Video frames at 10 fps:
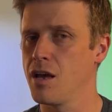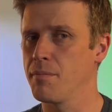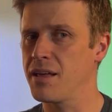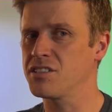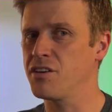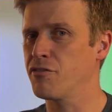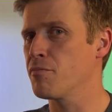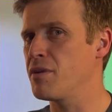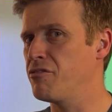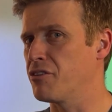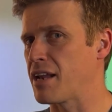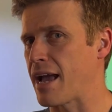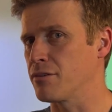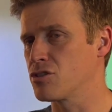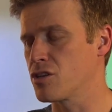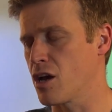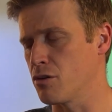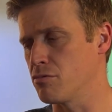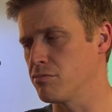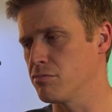But that's it from me for now.
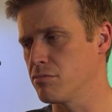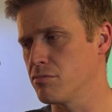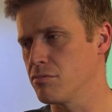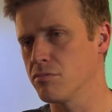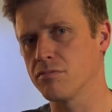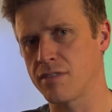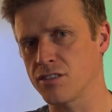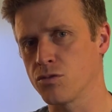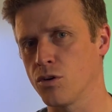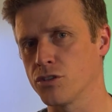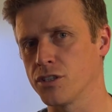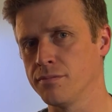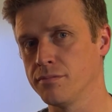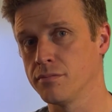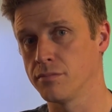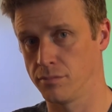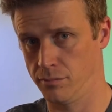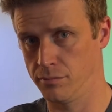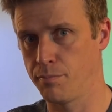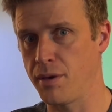So thanks for watching.
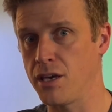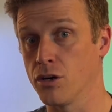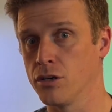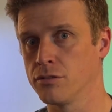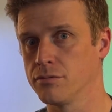Be good.